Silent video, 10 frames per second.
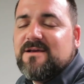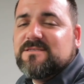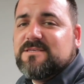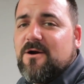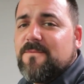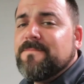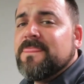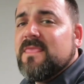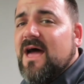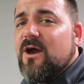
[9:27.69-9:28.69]
So
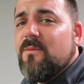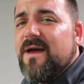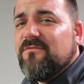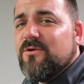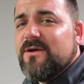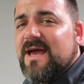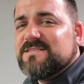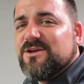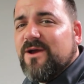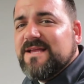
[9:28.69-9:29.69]
I hope everyone
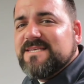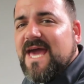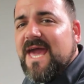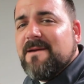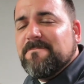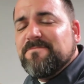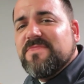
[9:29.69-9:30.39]
has a great day.